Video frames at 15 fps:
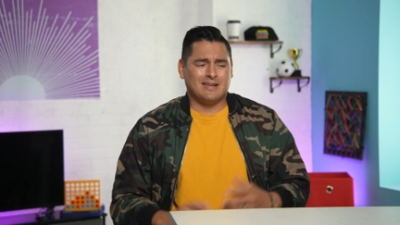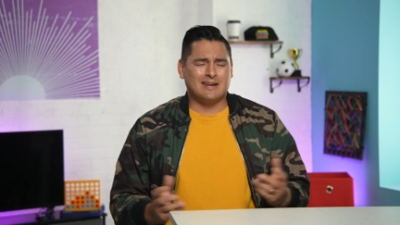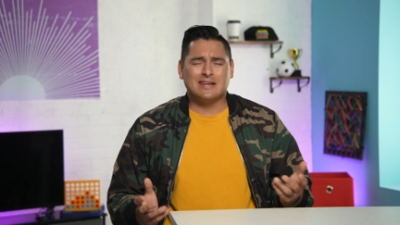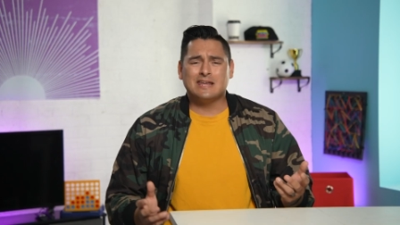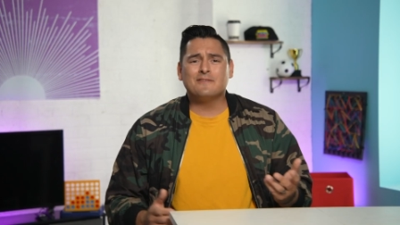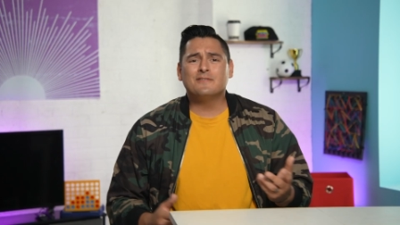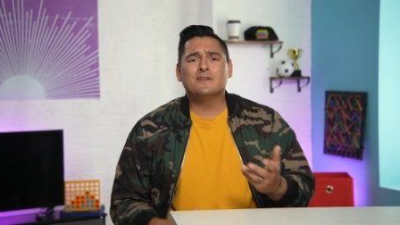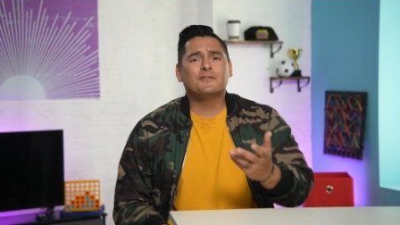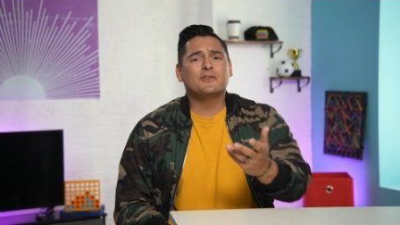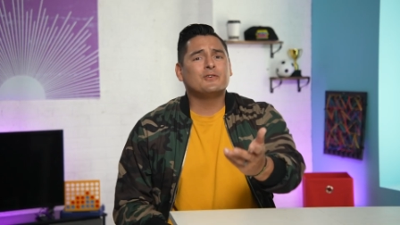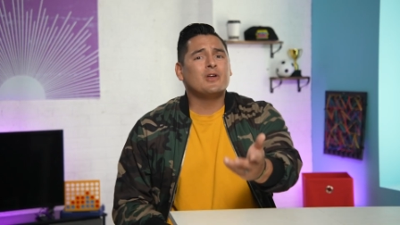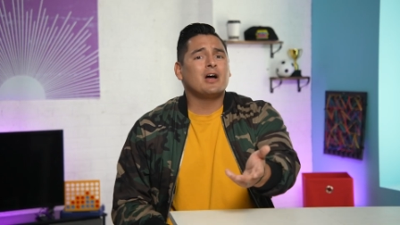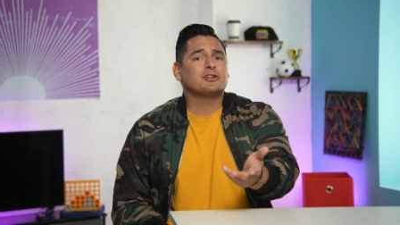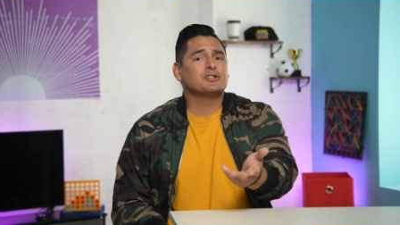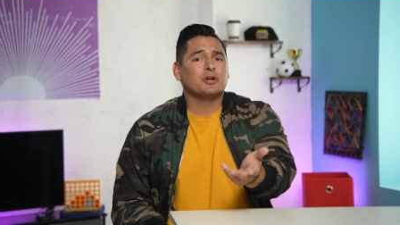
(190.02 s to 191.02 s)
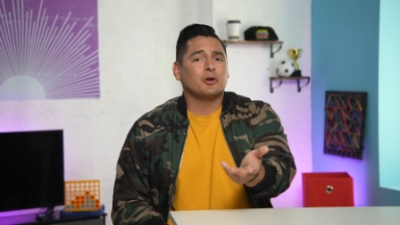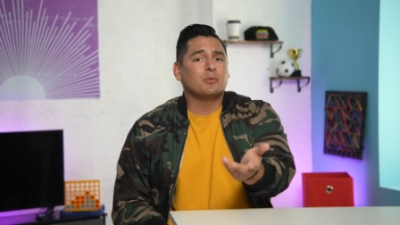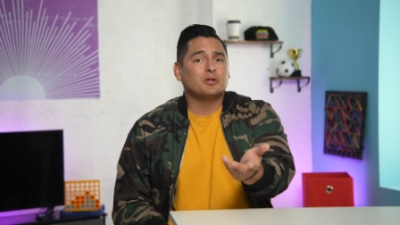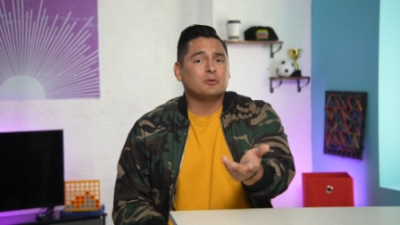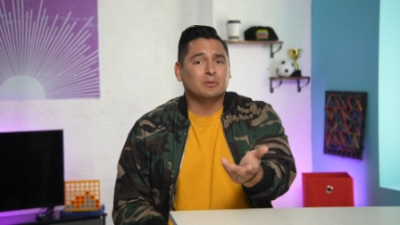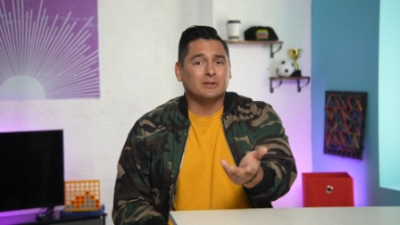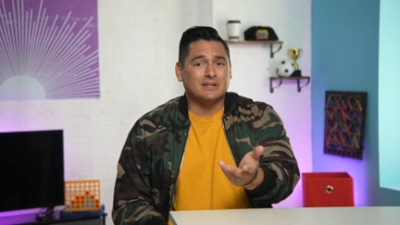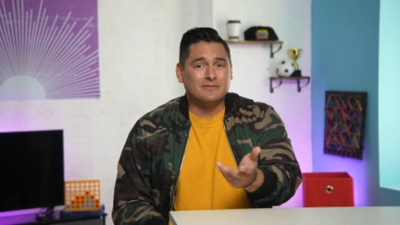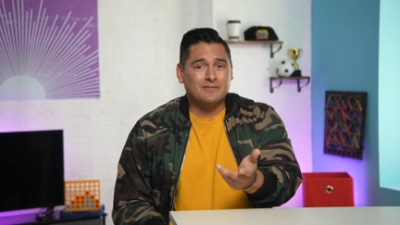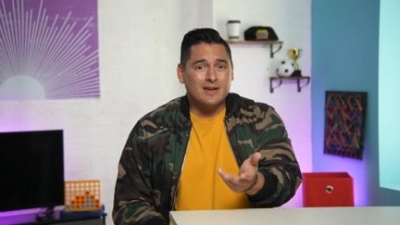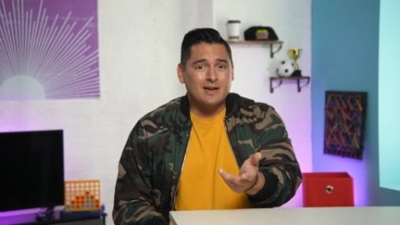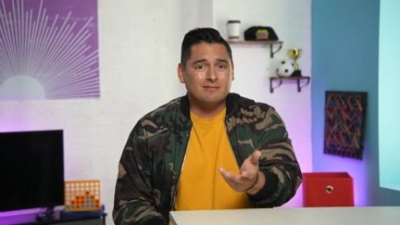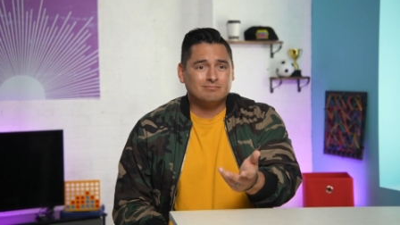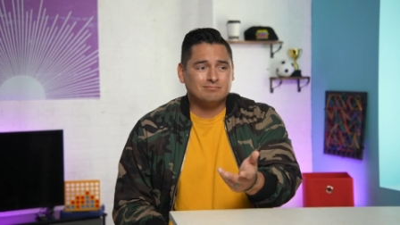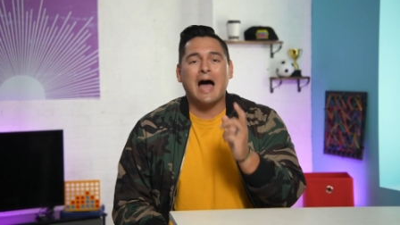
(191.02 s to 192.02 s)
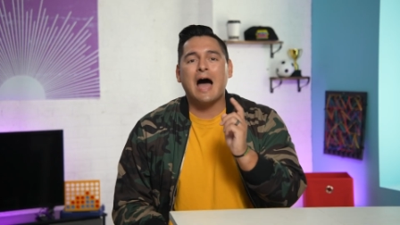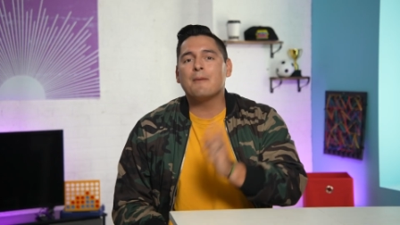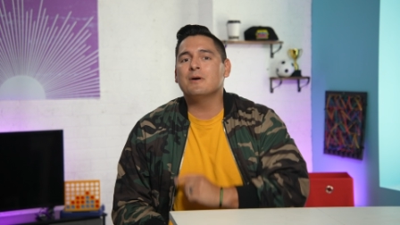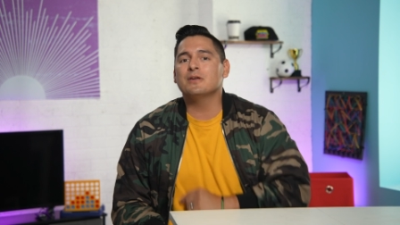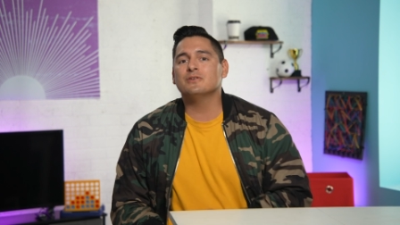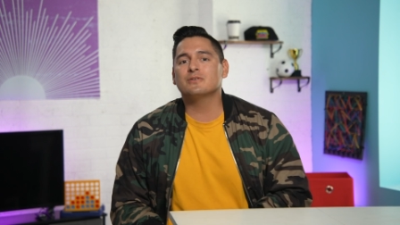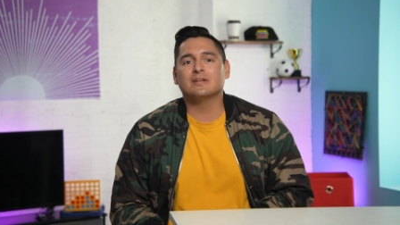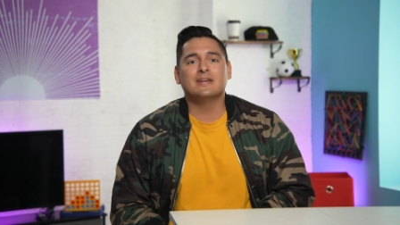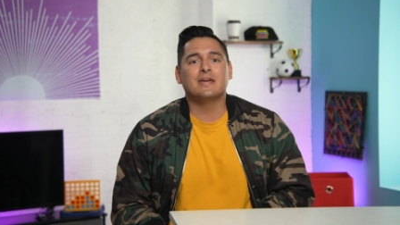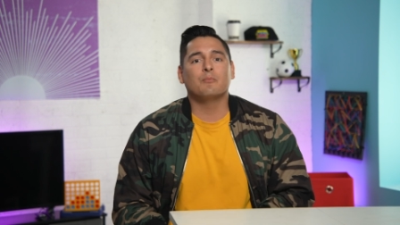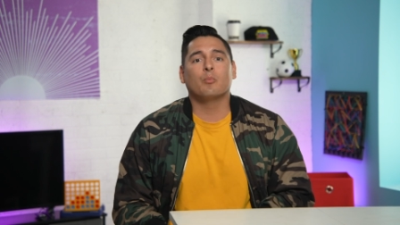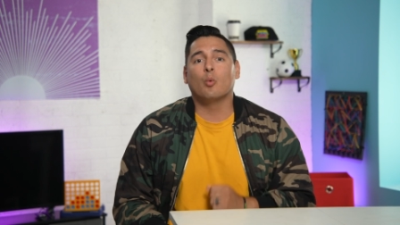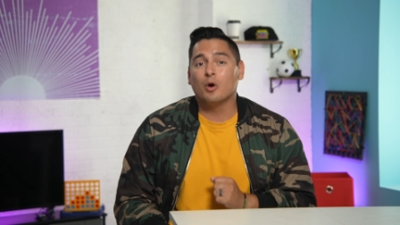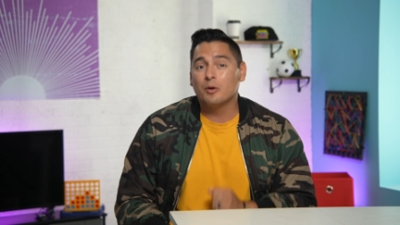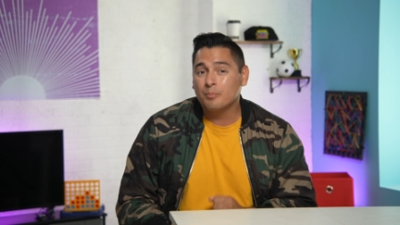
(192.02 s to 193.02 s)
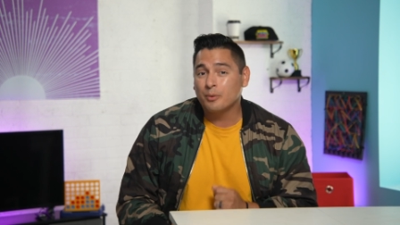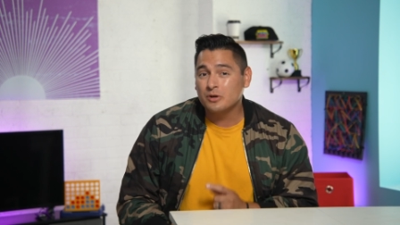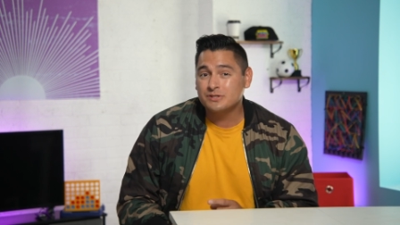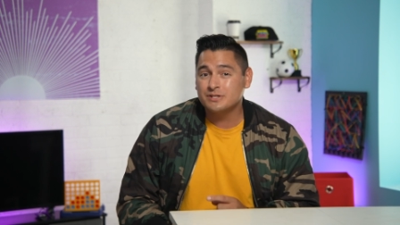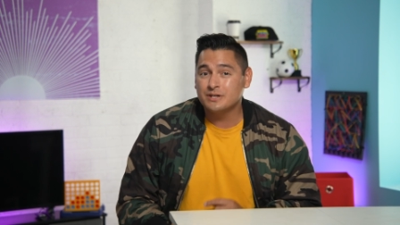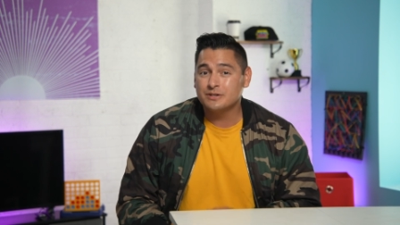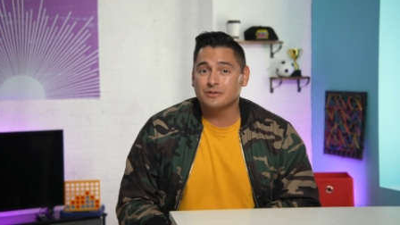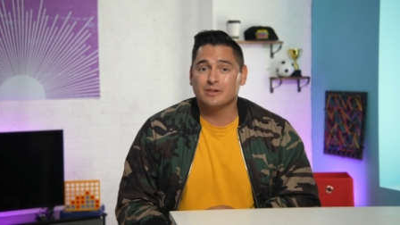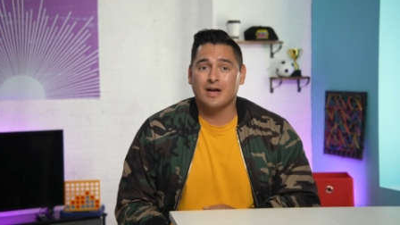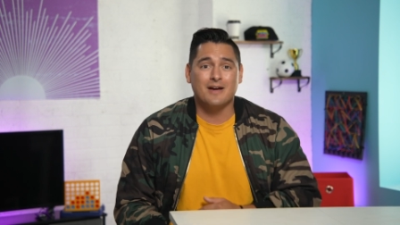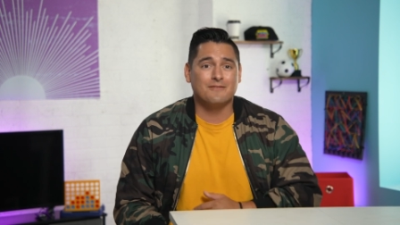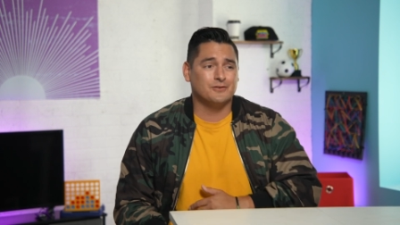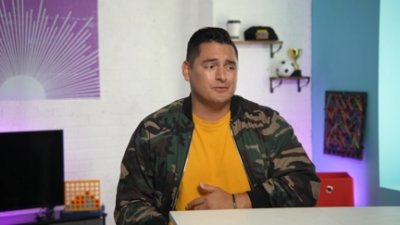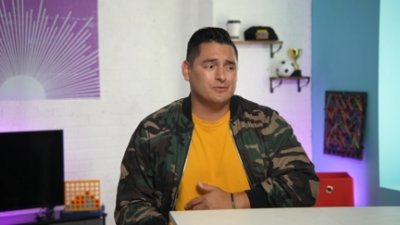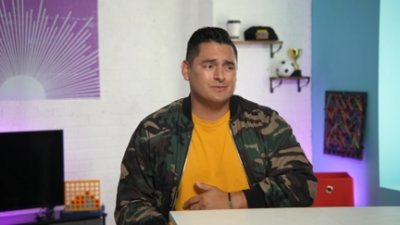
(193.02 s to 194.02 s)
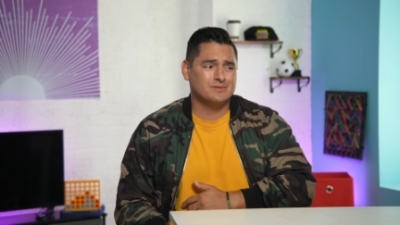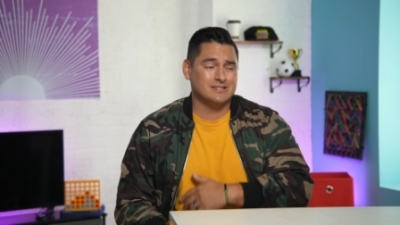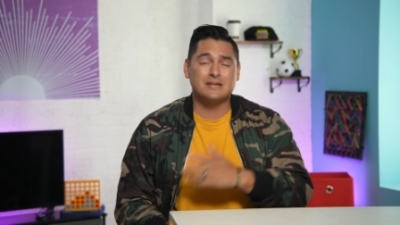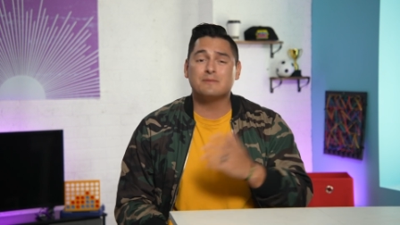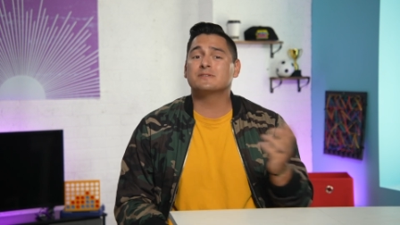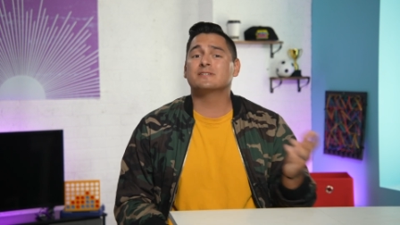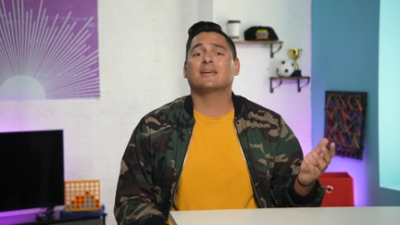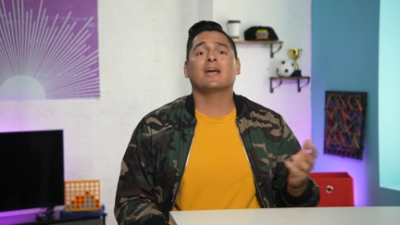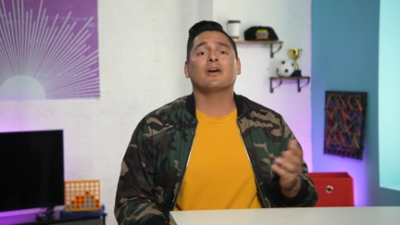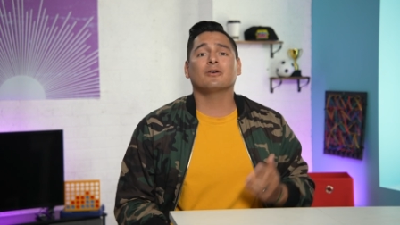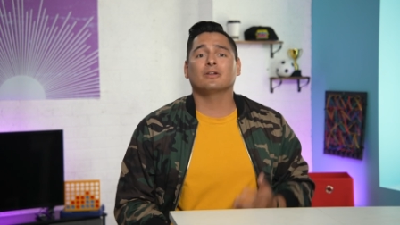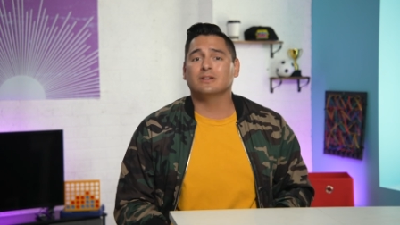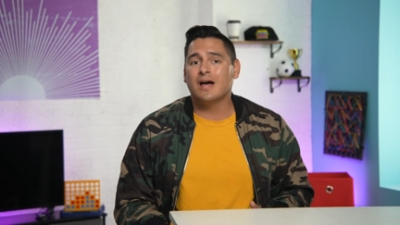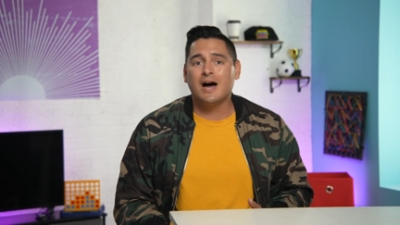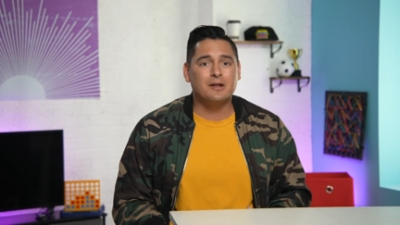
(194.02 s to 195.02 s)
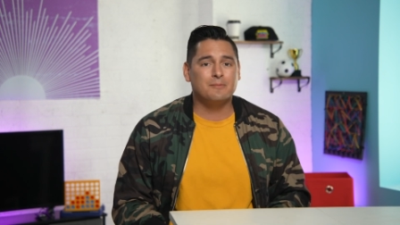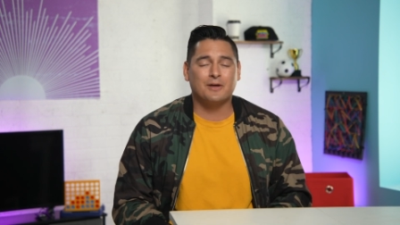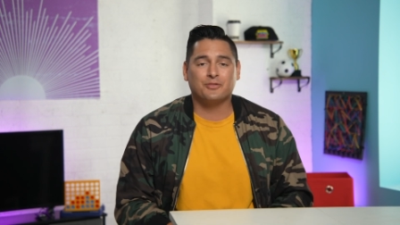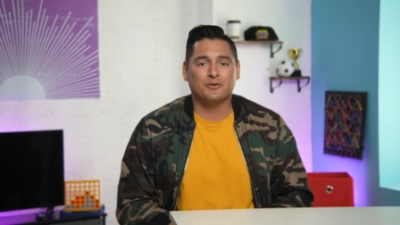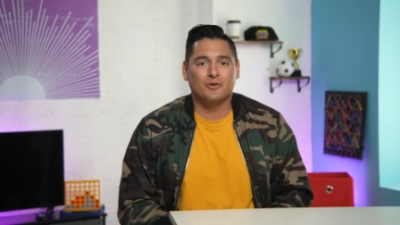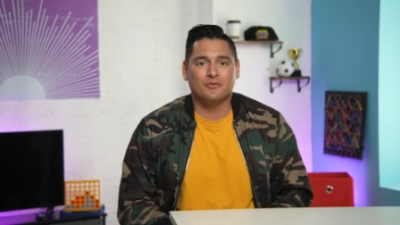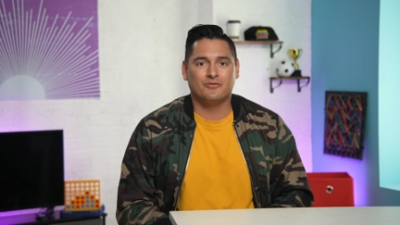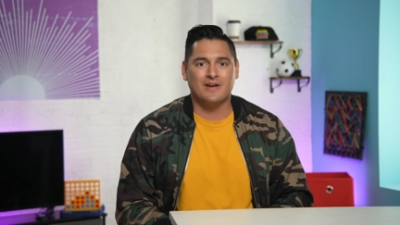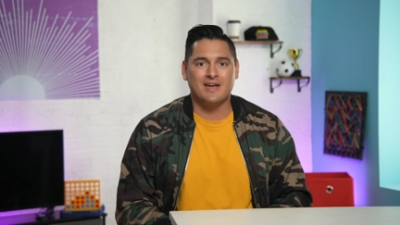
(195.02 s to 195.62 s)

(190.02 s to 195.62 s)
And even if you're not sure what you believe yet, I bet you can name one person in your life who seems to care a lot about their own